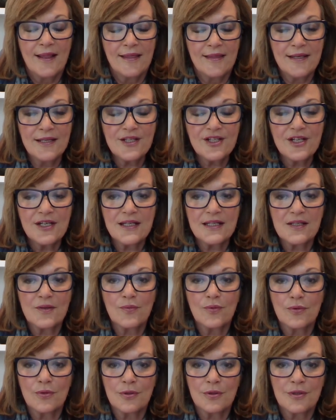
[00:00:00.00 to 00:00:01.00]
This year's
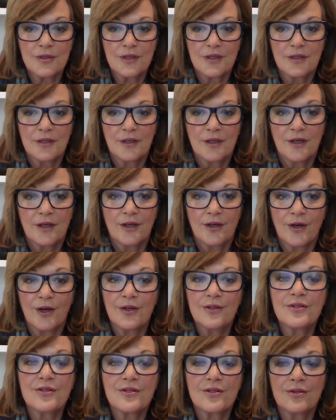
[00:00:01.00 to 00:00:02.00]
award
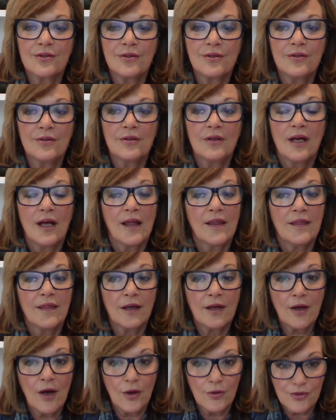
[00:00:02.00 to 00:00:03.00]
goes to the
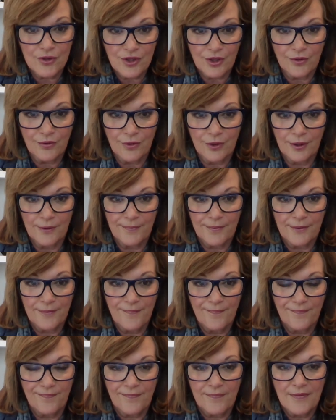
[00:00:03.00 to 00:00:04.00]
Culture Group.
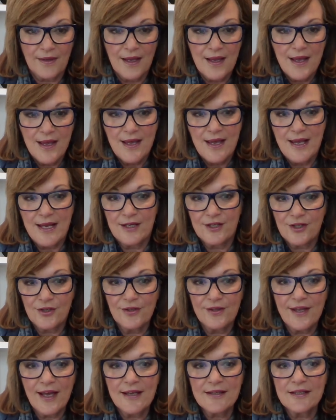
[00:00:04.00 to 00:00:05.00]
In
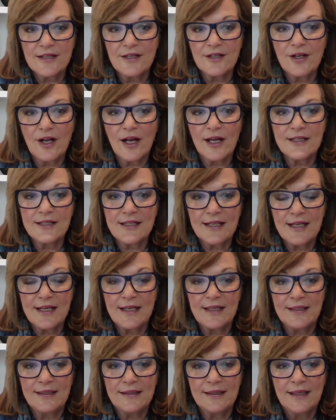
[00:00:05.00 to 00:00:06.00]

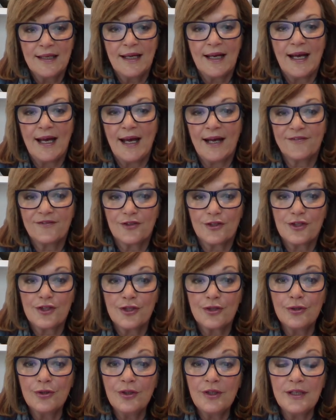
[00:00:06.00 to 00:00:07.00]
2019, after a
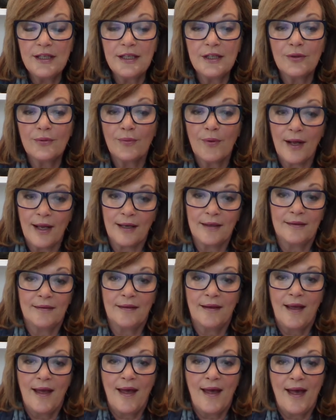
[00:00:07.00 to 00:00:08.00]
2-year
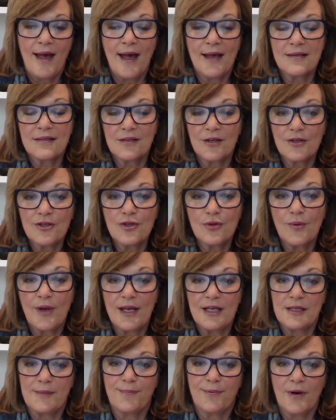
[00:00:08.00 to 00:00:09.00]
run, our social
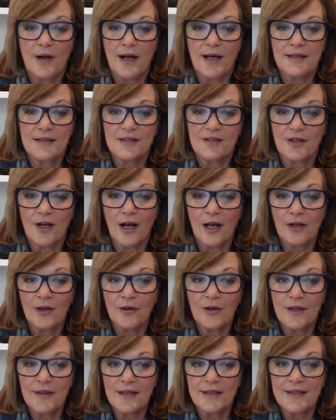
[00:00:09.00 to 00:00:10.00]
enterprise
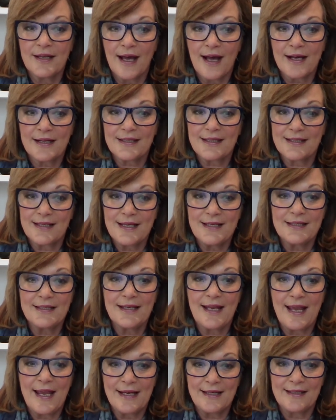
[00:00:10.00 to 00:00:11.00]
Dialogue in the Dark season
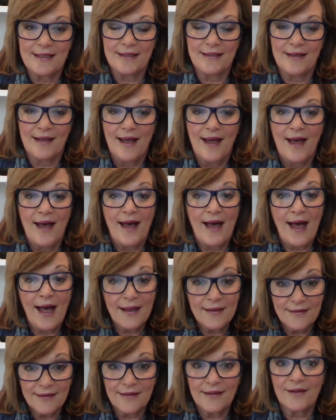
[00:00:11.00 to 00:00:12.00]
ended
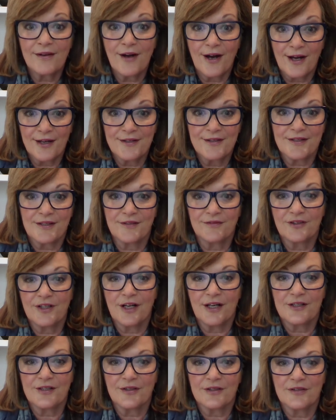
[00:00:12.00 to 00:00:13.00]
under the guidance of
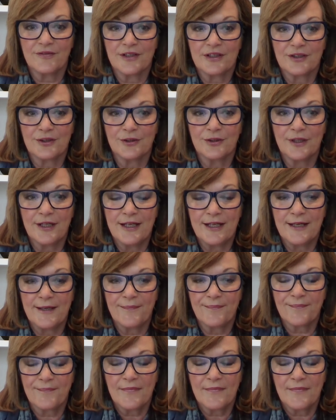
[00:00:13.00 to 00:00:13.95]
Guide Dogs Victoria.